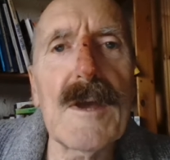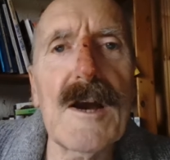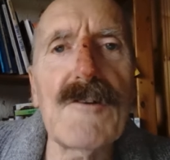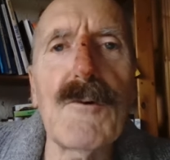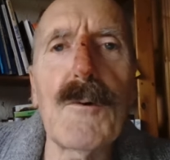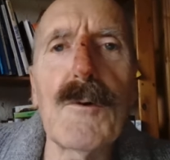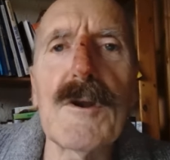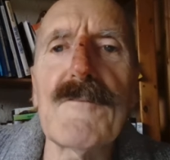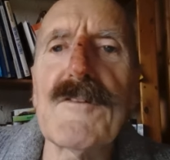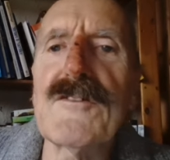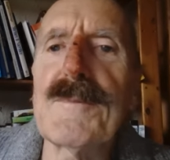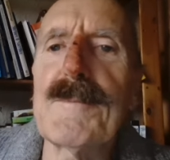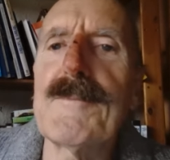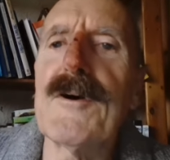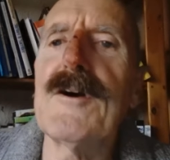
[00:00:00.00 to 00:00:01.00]
We are all of
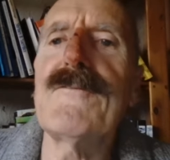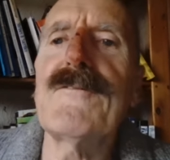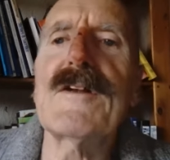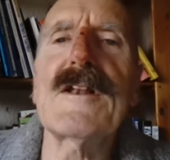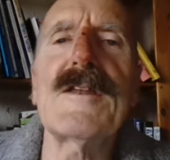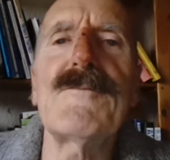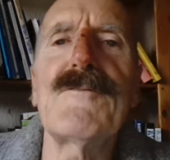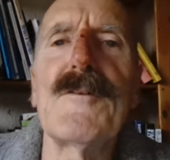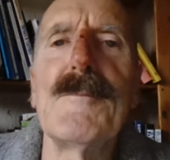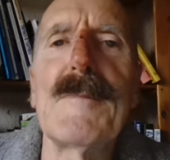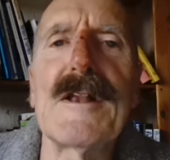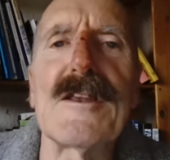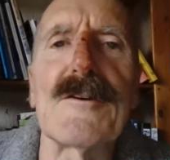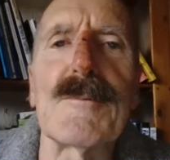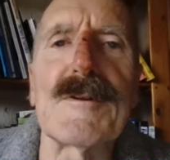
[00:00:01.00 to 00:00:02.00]
us perfectly
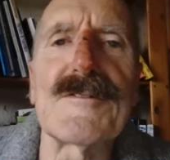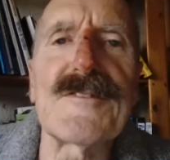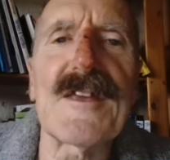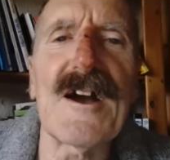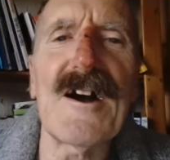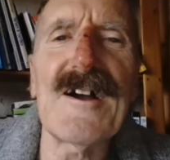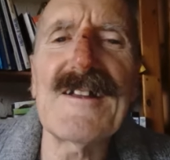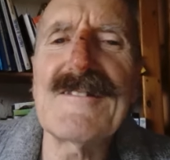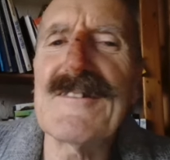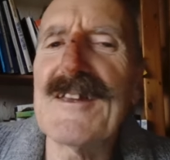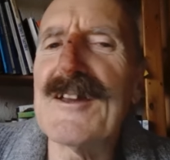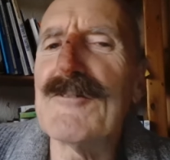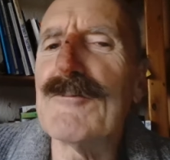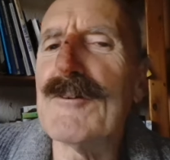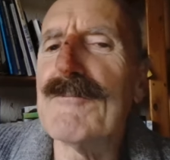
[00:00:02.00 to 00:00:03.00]
familiar with the
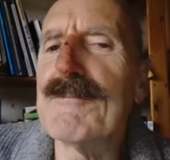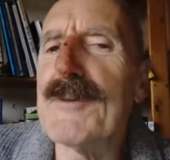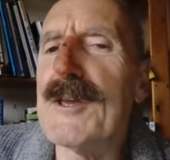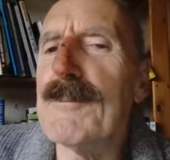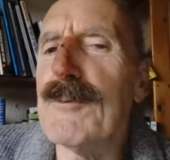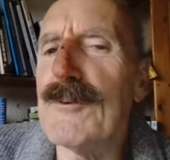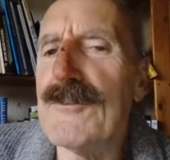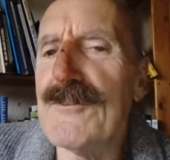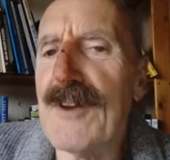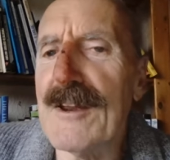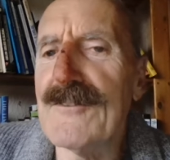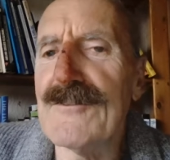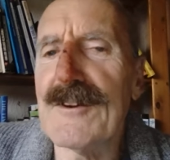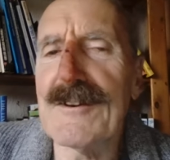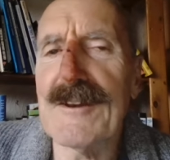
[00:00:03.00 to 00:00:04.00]
idea of people
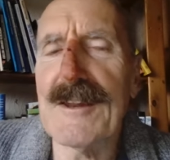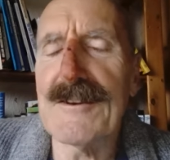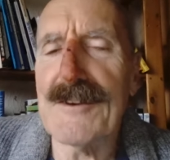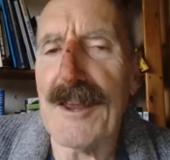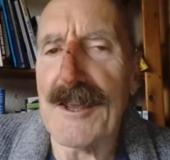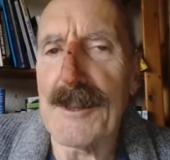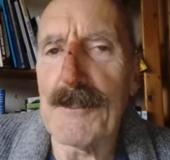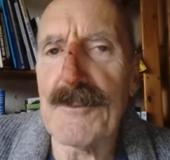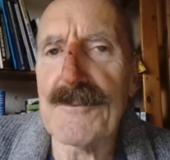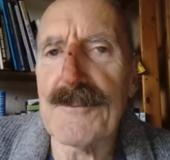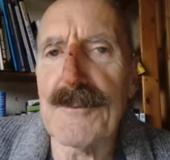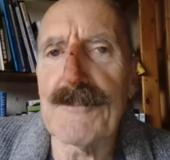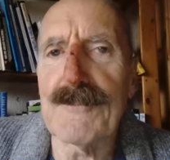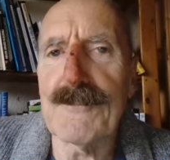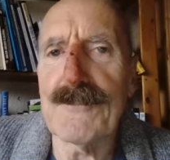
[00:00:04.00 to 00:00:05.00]
changing their names
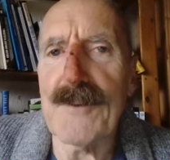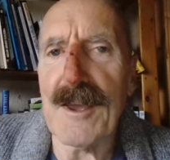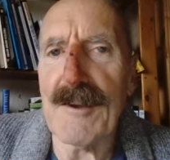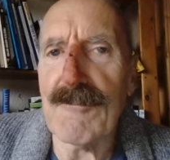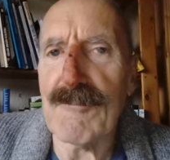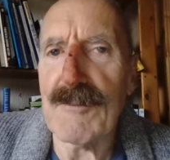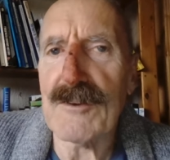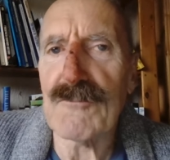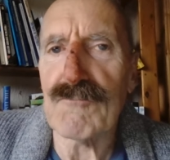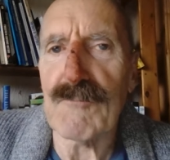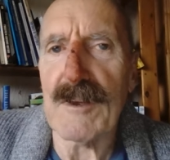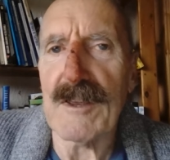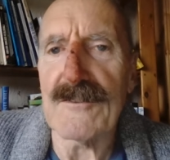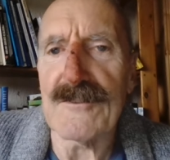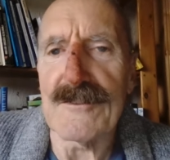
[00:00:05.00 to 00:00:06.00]
for various
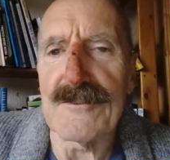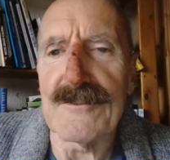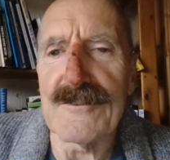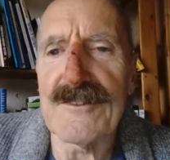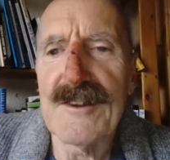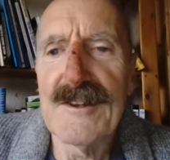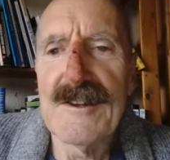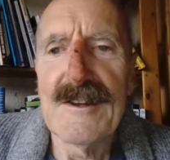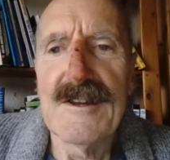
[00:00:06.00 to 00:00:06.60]
reasons,